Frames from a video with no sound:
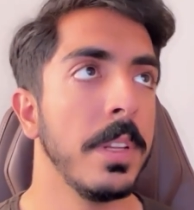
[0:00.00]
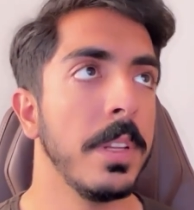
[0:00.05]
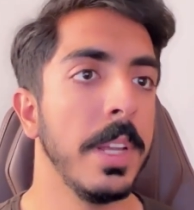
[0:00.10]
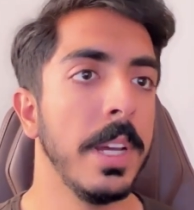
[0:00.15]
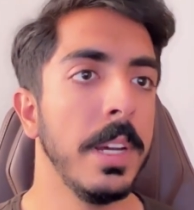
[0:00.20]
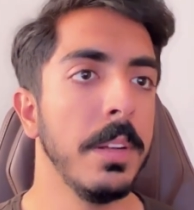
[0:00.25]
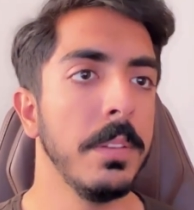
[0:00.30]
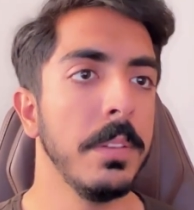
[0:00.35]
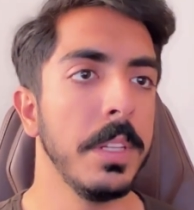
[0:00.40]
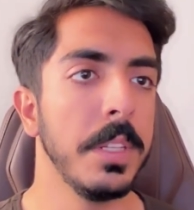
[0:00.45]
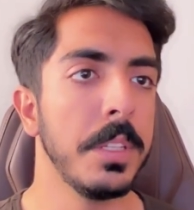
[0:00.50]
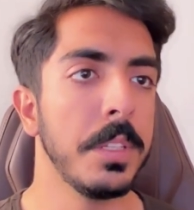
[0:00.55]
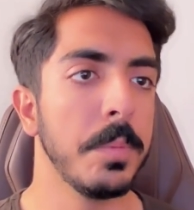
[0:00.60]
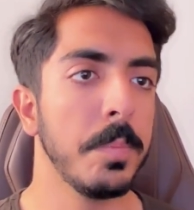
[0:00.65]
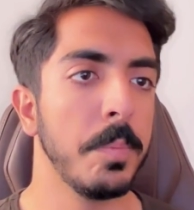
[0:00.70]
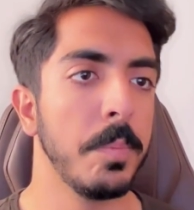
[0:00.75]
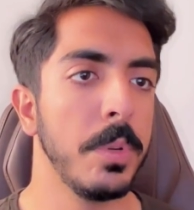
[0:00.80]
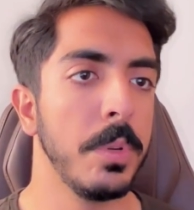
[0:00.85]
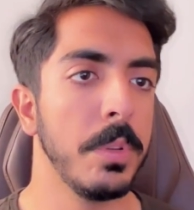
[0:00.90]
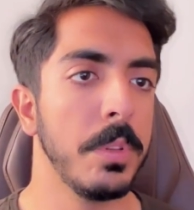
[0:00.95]
Now let's
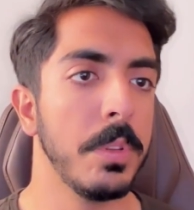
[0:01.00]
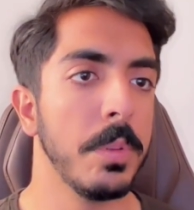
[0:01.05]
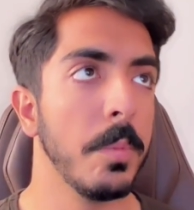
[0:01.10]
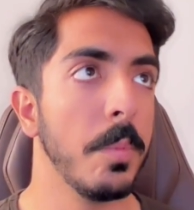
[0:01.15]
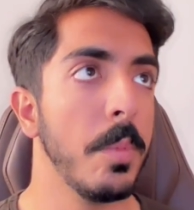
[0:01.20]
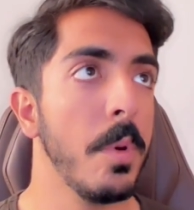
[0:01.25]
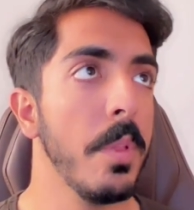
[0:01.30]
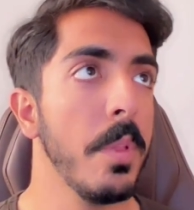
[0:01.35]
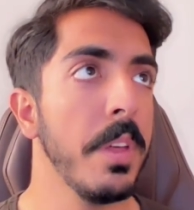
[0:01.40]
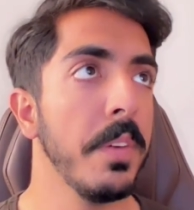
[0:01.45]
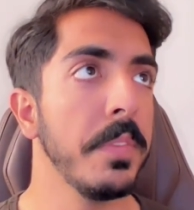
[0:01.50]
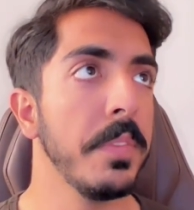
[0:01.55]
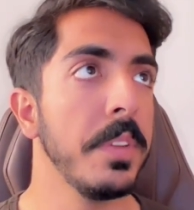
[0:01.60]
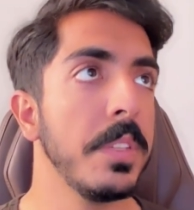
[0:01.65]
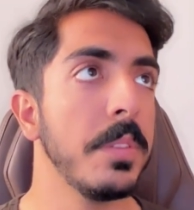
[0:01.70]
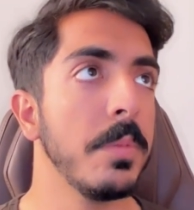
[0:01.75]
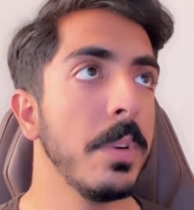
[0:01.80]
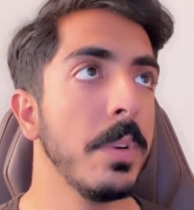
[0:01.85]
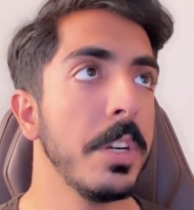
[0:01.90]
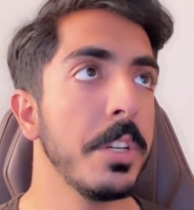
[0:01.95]
put both of
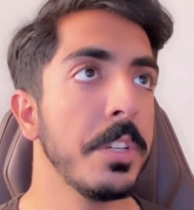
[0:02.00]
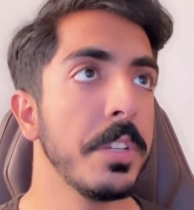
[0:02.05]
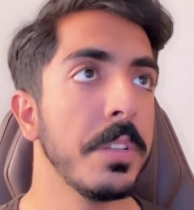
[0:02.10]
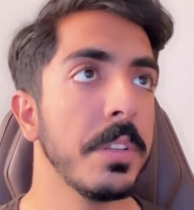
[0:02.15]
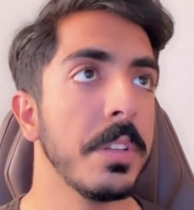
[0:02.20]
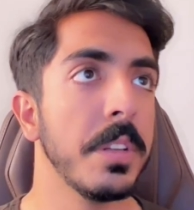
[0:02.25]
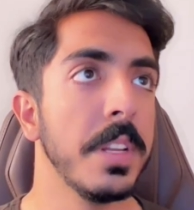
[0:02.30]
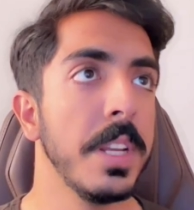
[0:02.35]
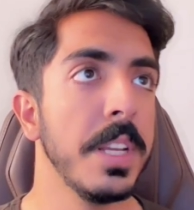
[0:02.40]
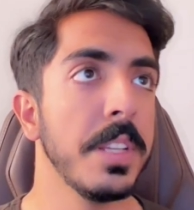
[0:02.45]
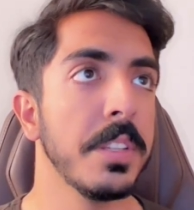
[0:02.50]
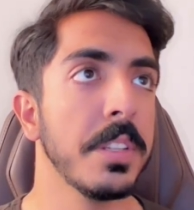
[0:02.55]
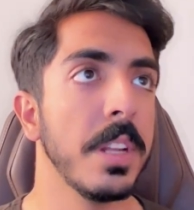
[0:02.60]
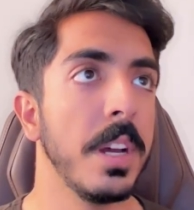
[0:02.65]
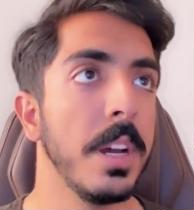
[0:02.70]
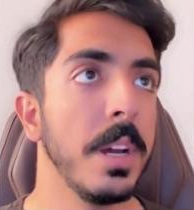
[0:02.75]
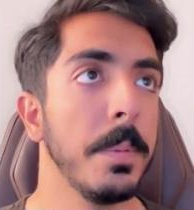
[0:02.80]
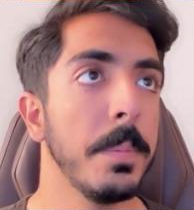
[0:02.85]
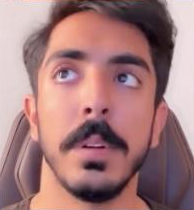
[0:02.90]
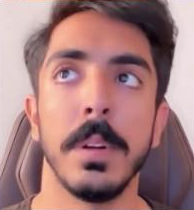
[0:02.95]
versions on the
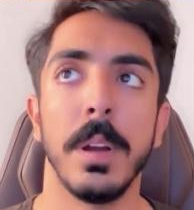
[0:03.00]
desktop.